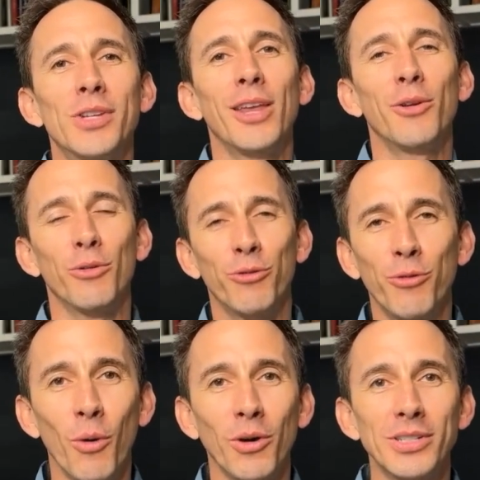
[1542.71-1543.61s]
say you're
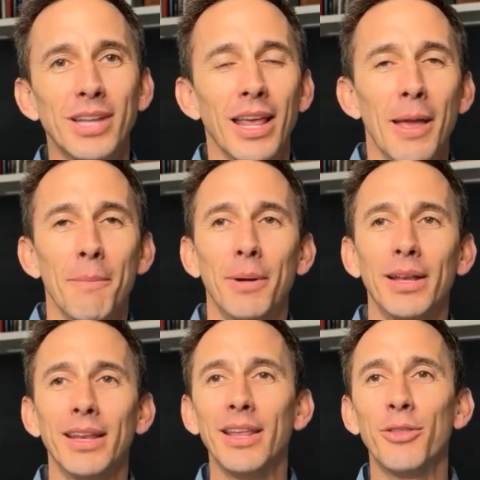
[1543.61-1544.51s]
forced,
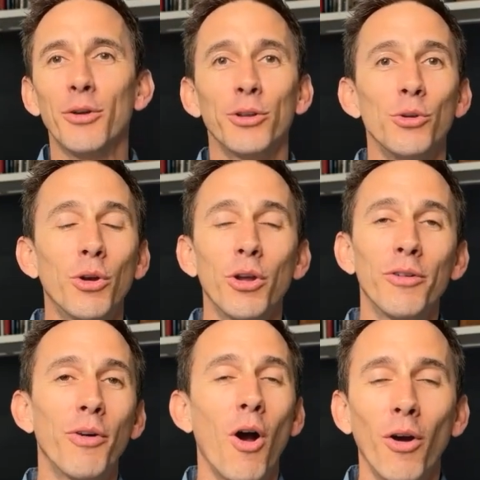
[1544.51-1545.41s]
but either you could
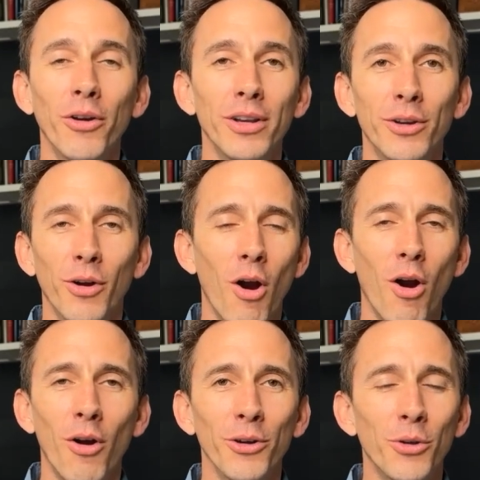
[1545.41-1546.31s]
have hardened your heart,